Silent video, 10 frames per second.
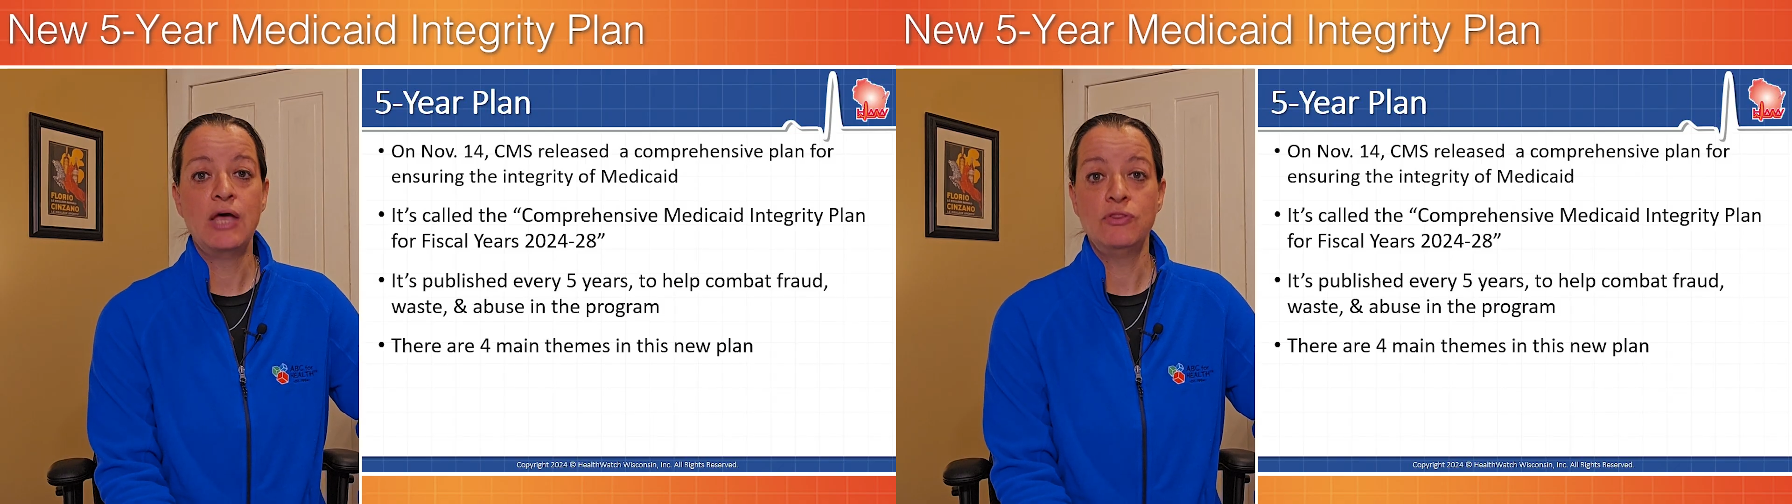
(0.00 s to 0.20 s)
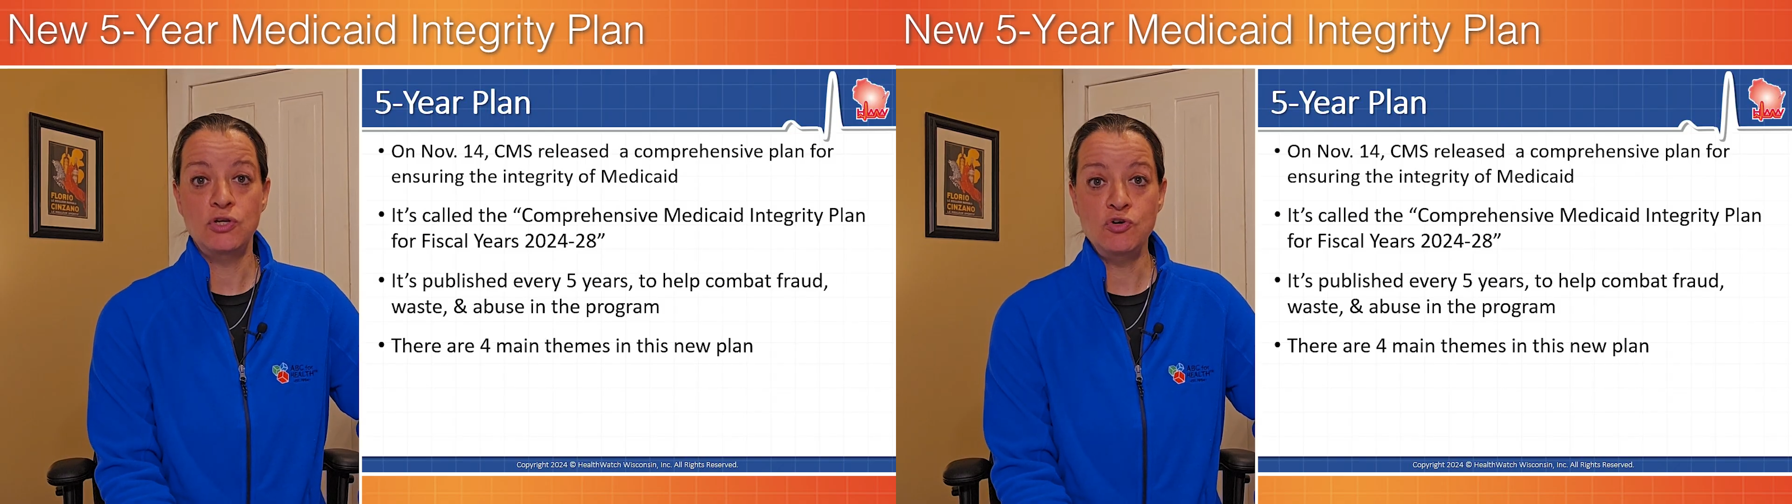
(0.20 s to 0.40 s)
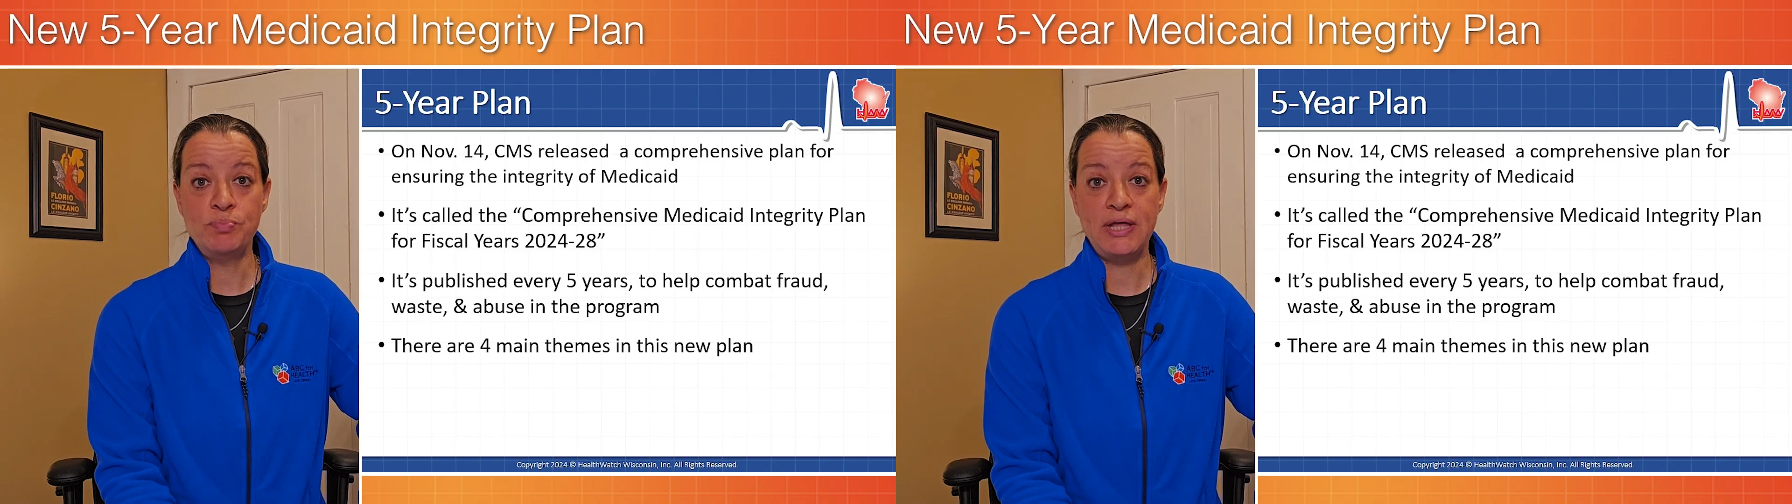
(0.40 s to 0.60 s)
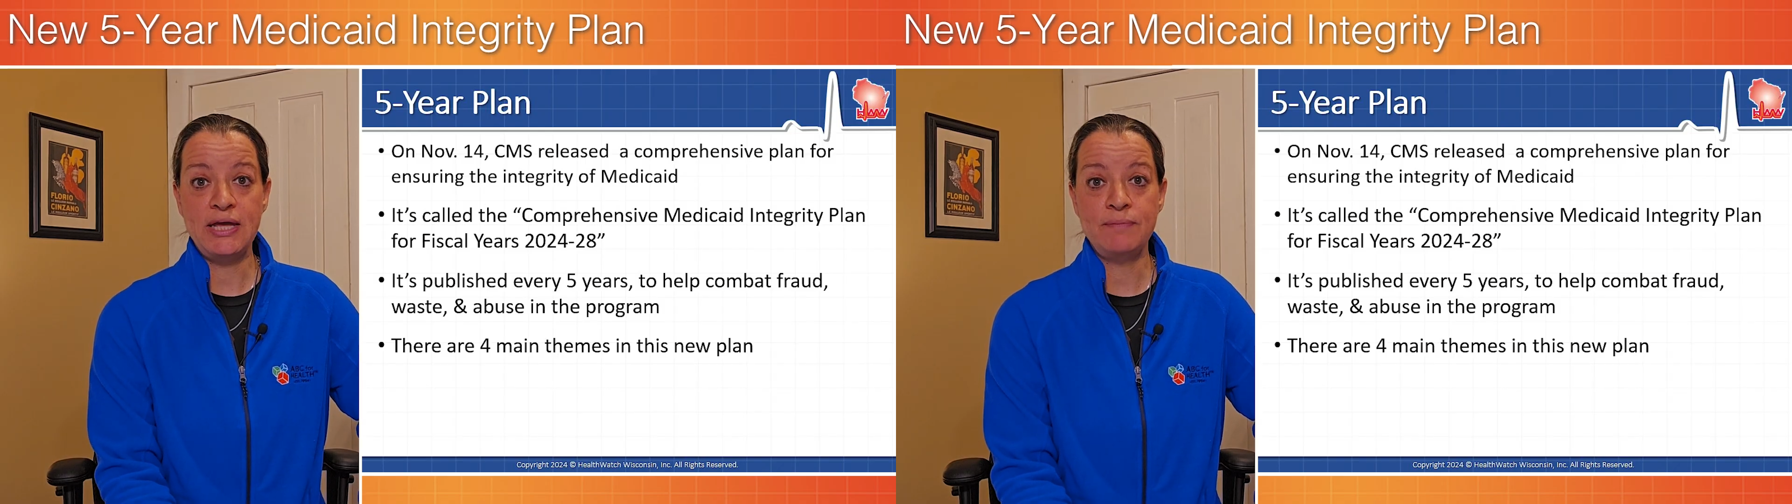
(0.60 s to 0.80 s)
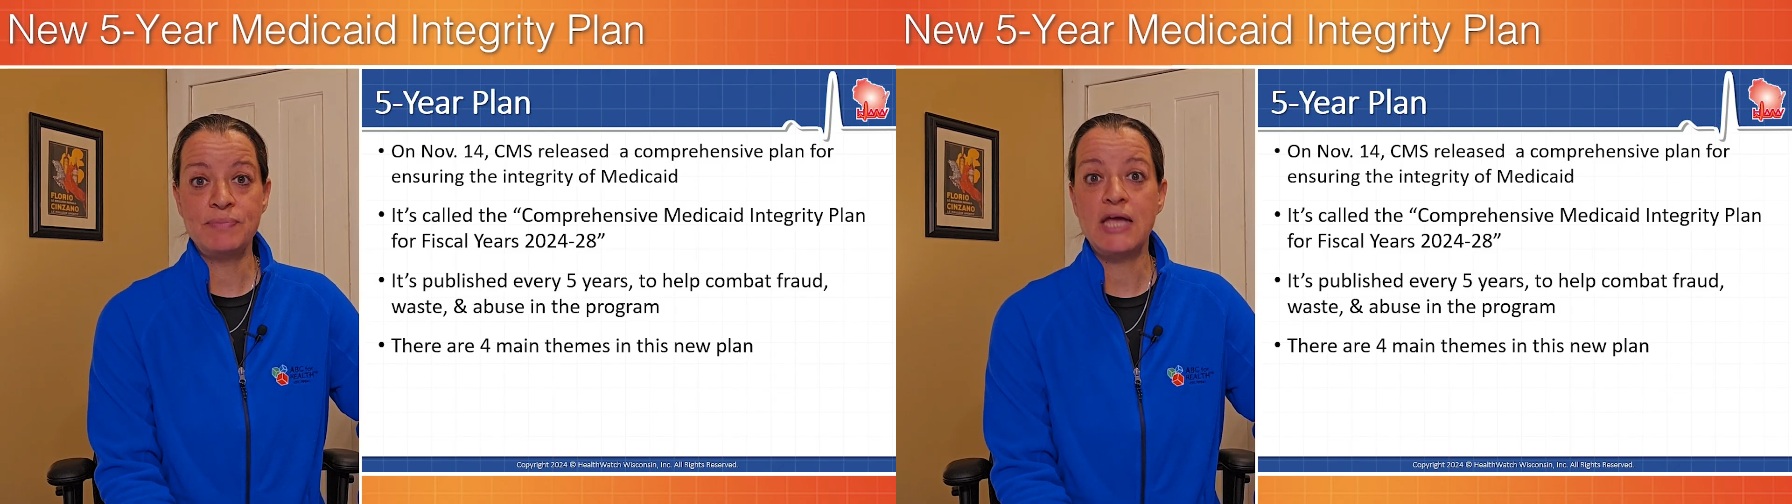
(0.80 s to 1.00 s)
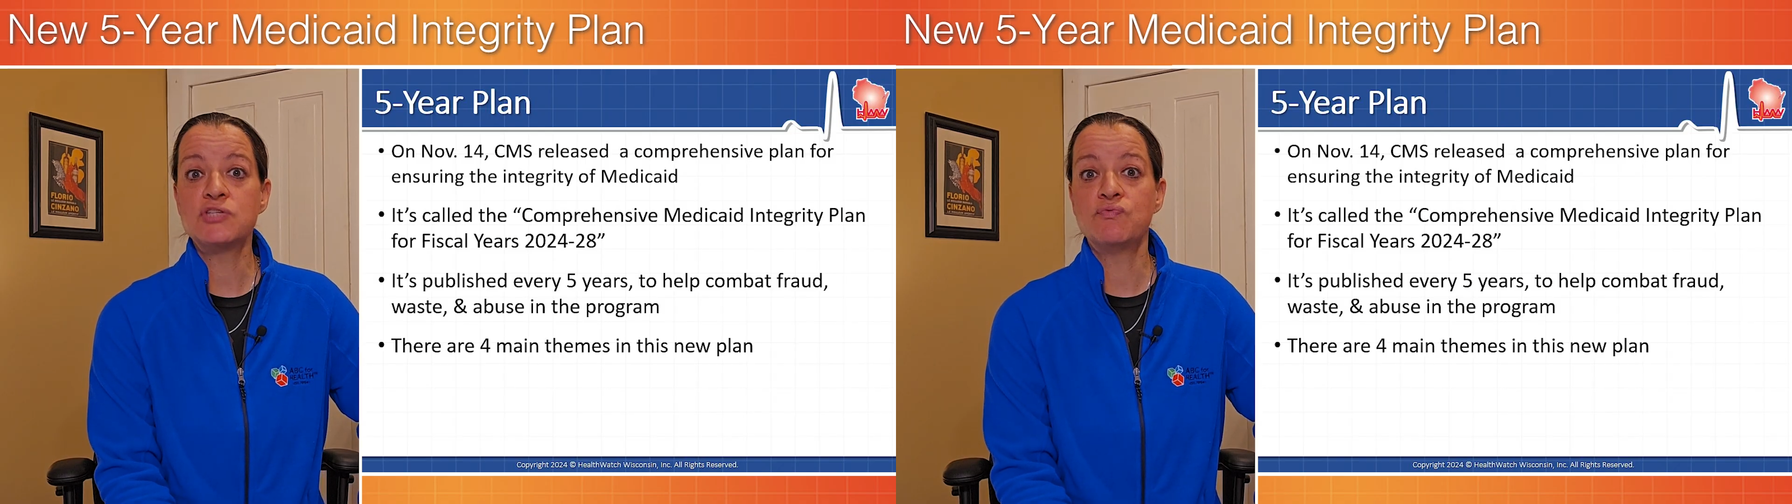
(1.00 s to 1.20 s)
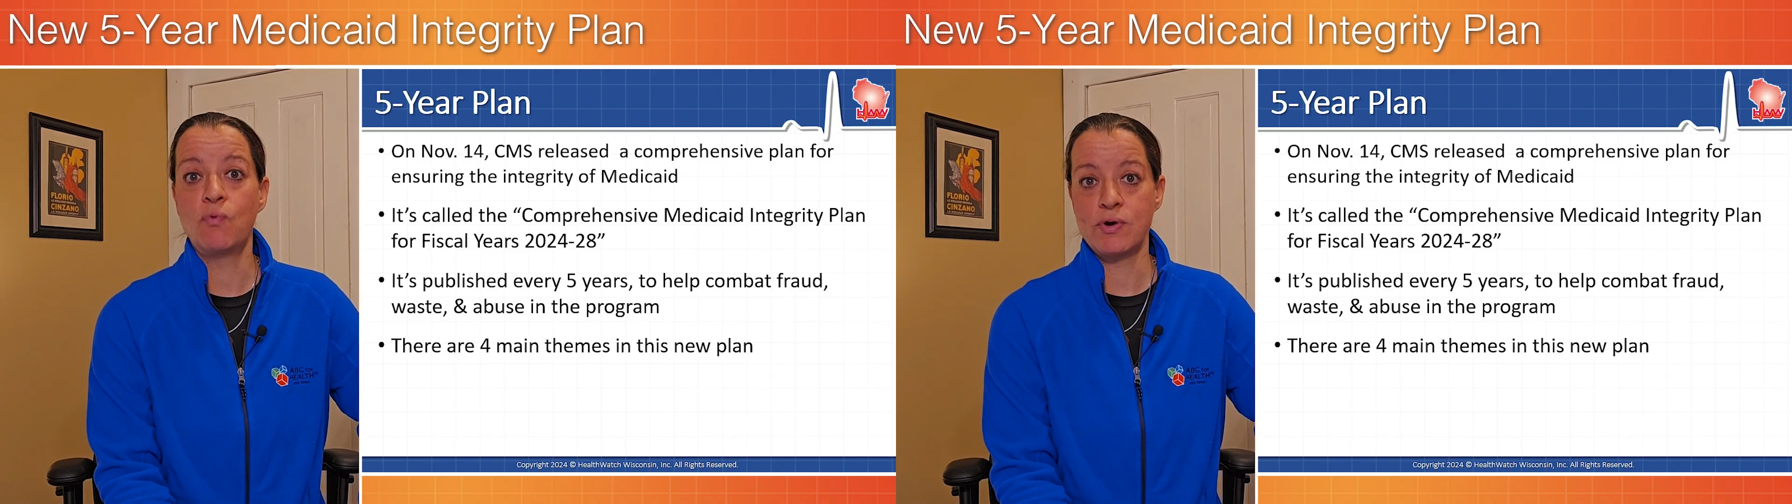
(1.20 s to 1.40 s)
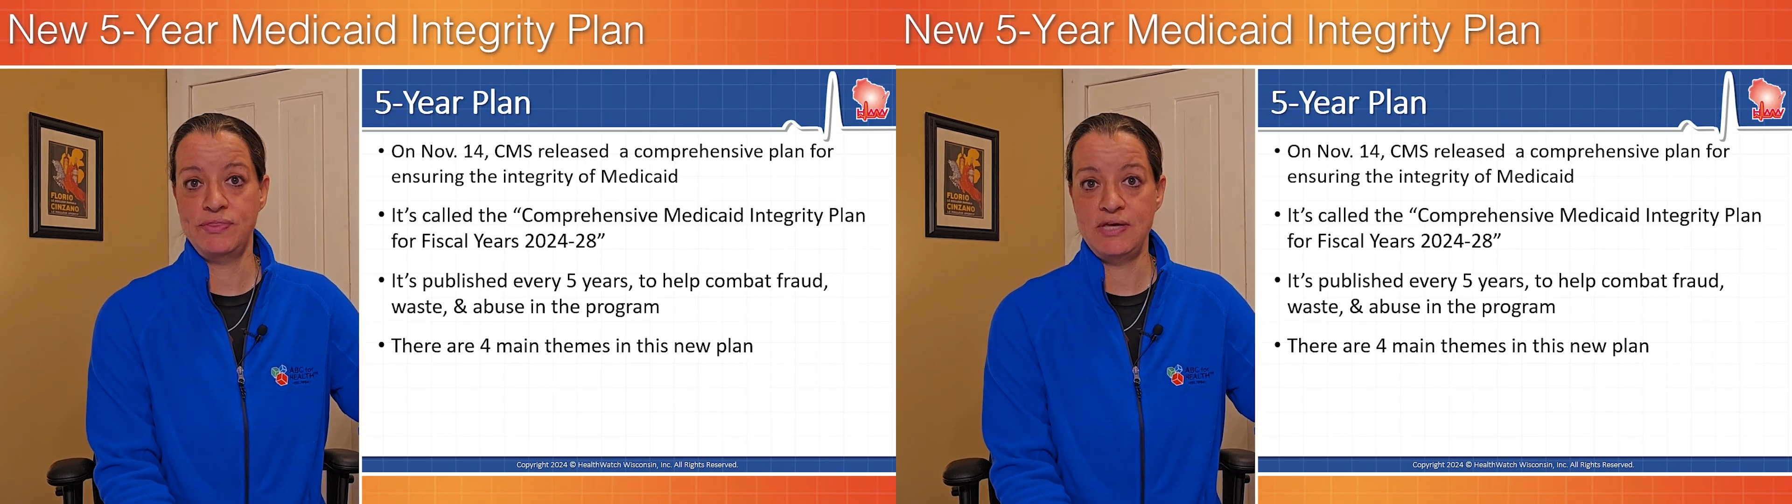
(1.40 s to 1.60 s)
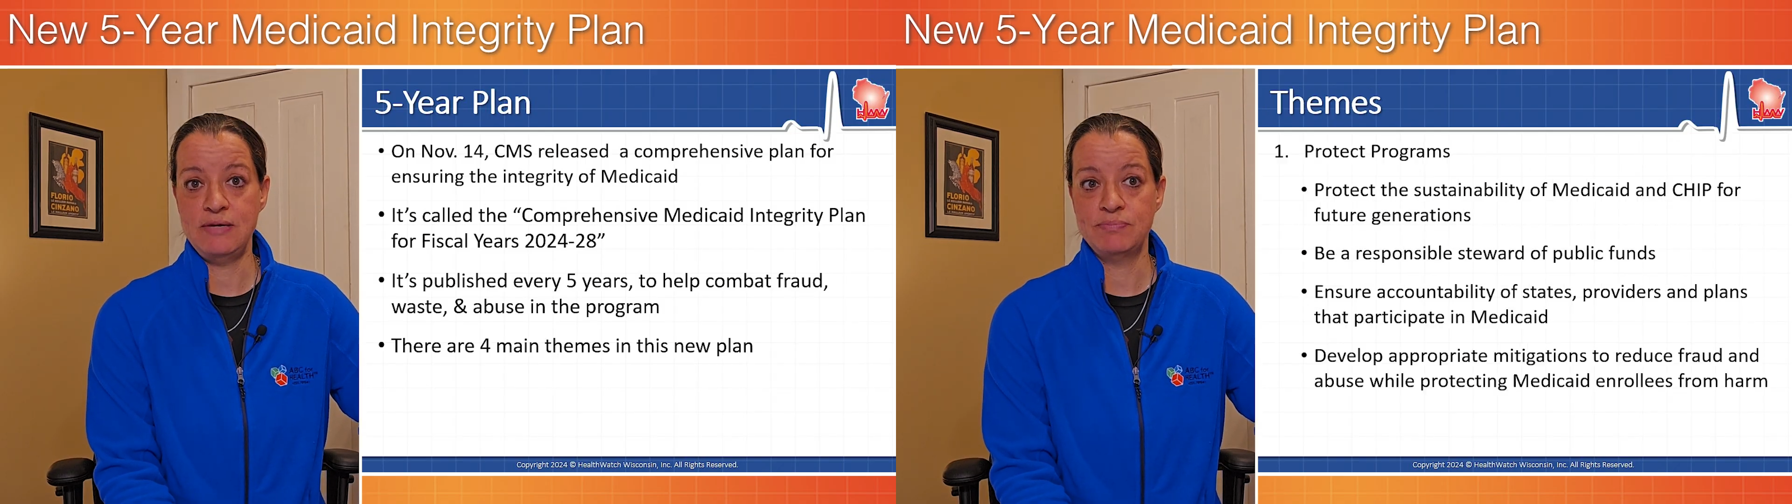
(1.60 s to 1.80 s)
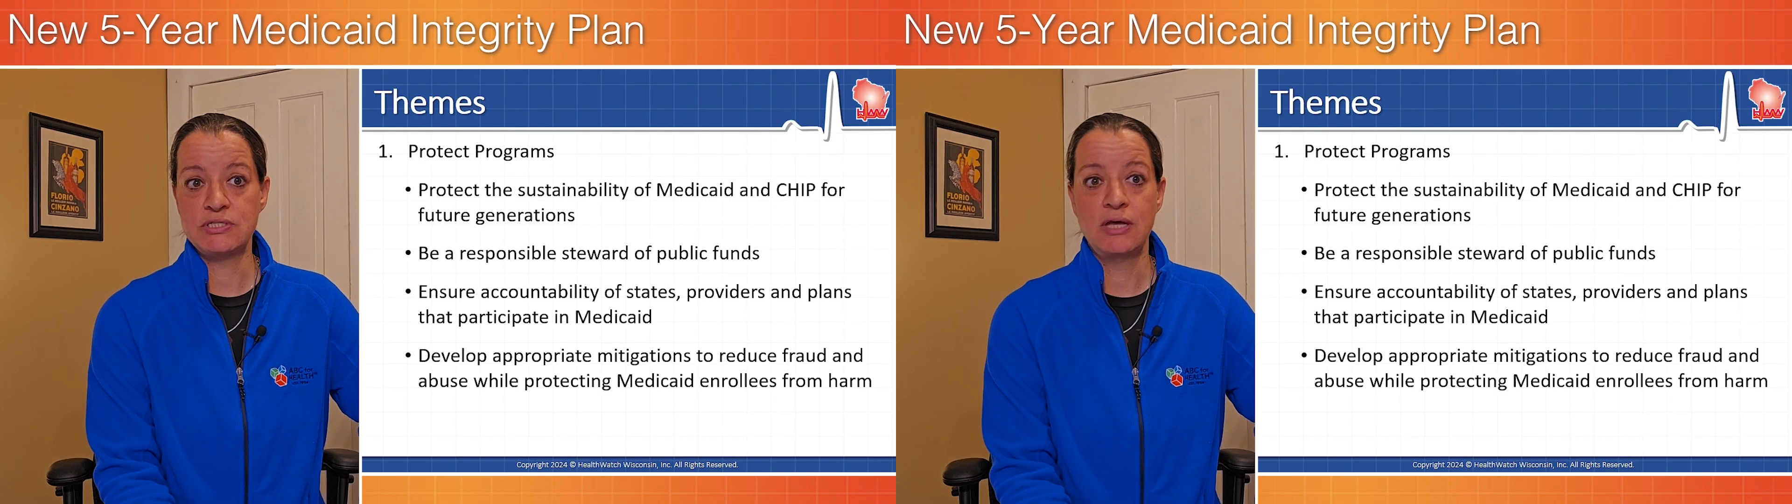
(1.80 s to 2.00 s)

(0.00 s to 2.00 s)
The new plan has four themes.